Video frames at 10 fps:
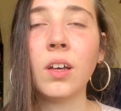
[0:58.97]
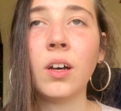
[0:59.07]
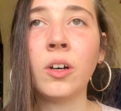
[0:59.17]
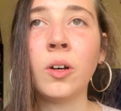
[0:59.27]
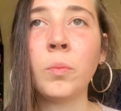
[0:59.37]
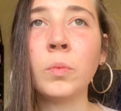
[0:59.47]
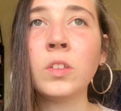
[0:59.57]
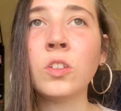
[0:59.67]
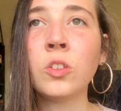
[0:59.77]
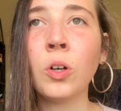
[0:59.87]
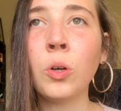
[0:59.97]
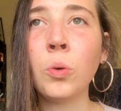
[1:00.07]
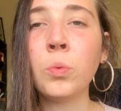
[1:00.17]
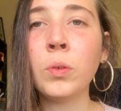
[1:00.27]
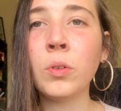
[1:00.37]
Um,
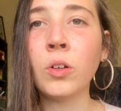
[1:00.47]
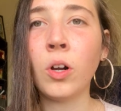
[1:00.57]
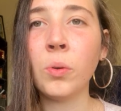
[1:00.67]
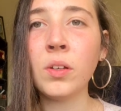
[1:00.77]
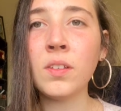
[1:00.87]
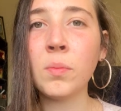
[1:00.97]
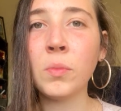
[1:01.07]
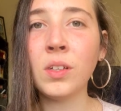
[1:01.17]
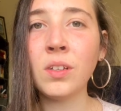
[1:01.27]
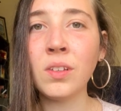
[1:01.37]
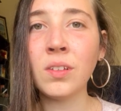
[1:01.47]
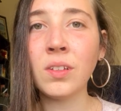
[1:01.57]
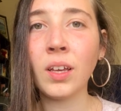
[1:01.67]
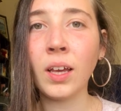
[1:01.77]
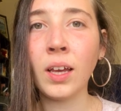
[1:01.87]
so we would always meet
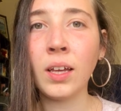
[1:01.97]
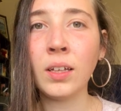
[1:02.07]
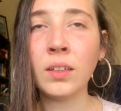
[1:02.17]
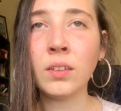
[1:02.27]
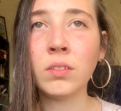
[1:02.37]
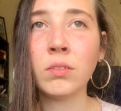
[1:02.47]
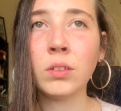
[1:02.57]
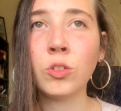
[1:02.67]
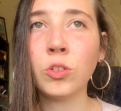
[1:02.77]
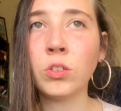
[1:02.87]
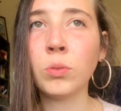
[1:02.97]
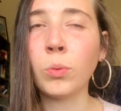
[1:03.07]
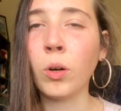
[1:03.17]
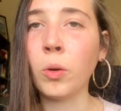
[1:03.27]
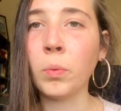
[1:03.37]
and just
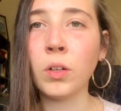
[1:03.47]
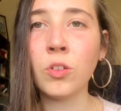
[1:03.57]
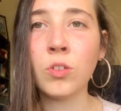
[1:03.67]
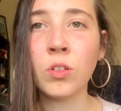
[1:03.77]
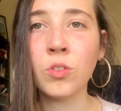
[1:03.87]
roll up and a